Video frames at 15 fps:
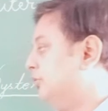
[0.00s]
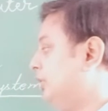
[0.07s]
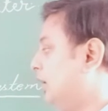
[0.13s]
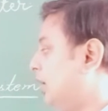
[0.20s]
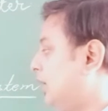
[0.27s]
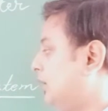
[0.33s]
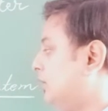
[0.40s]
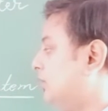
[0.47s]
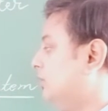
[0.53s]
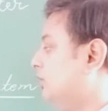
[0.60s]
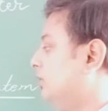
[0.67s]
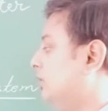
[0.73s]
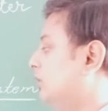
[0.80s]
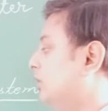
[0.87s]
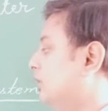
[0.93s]
we
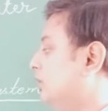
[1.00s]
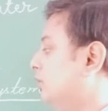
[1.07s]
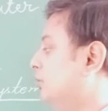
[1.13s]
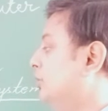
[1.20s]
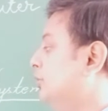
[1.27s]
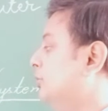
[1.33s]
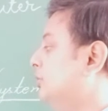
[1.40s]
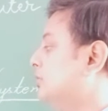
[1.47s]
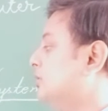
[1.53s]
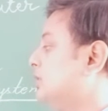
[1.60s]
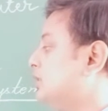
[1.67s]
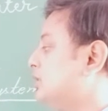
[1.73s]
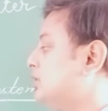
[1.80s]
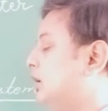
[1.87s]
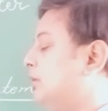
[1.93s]
are going to
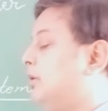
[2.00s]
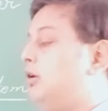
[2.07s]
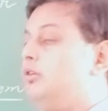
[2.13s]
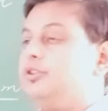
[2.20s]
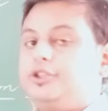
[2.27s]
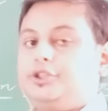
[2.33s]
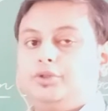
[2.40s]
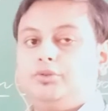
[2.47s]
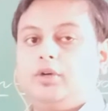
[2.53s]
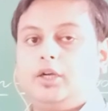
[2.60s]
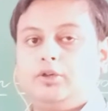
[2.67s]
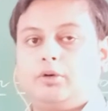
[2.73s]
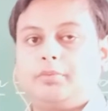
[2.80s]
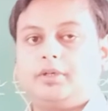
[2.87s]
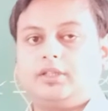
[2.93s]
discuss about GUI
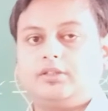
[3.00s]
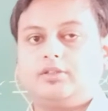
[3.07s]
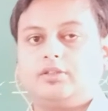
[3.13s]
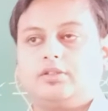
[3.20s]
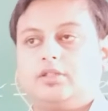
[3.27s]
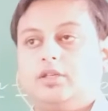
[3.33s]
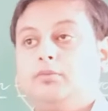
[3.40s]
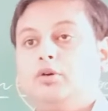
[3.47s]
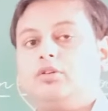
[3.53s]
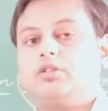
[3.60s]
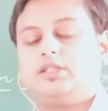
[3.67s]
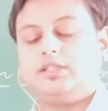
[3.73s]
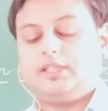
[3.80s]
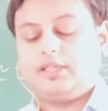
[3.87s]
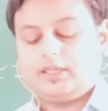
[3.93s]
operating system, not
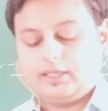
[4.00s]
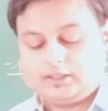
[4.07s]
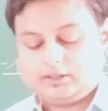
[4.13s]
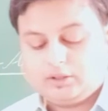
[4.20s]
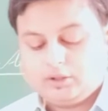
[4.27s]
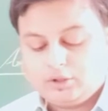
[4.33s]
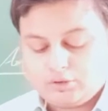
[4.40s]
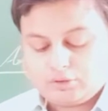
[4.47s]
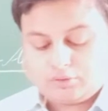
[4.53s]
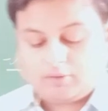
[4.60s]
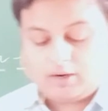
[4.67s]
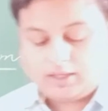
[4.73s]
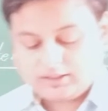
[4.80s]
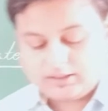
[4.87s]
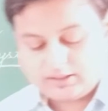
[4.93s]
CLI. So
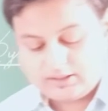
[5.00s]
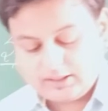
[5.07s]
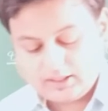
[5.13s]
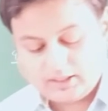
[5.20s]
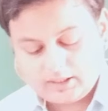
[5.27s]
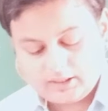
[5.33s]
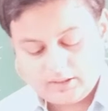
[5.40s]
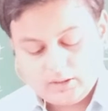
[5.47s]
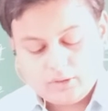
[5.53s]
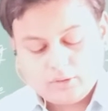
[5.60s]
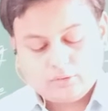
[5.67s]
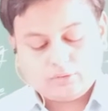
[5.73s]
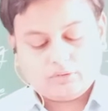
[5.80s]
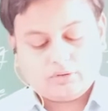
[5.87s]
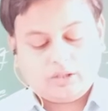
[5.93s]
what is CLI?
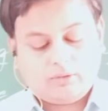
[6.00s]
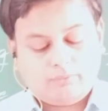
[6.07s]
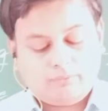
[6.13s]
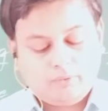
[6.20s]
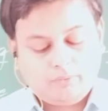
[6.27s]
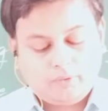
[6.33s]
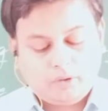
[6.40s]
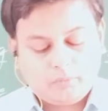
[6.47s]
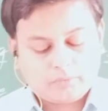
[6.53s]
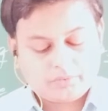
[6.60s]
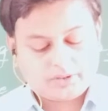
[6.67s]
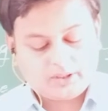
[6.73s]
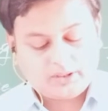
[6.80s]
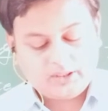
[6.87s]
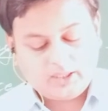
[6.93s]
The full form
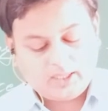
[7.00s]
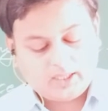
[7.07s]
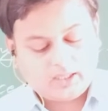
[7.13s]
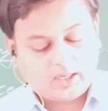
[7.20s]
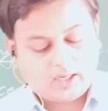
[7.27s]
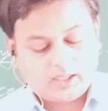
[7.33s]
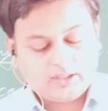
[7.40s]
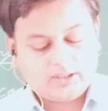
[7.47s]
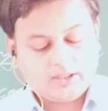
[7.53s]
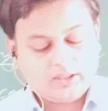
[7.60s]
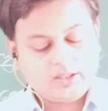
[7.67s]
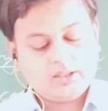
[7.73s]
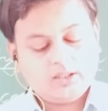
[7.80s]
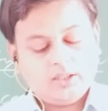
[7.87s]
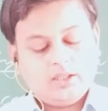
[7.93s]
of CLI
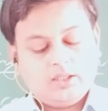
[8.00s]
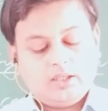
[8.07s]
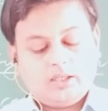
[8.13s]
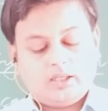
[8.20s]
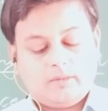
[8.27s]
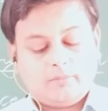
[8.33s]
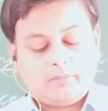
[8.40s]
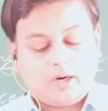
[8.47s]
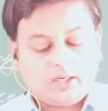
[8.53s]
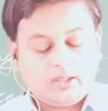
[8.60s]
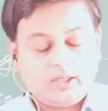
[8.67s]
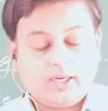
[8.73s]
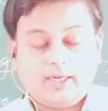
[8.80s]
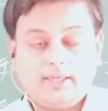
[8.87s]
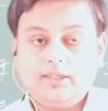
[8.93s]
is
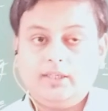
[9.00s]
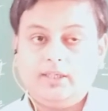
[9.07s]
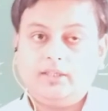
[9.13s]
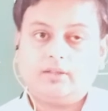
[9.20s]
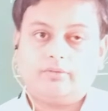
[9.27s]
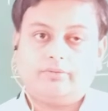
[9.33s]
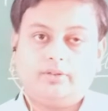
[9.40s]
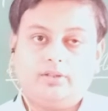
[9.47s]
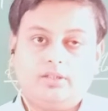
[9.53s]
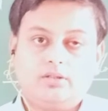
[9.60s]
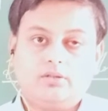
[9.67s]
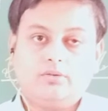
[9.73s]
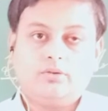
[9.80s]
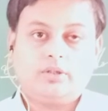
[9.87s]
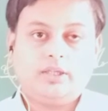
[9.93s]
command line interface.
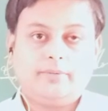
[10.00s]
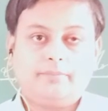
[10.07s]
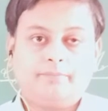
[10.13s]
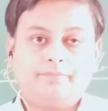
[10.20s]
Okay,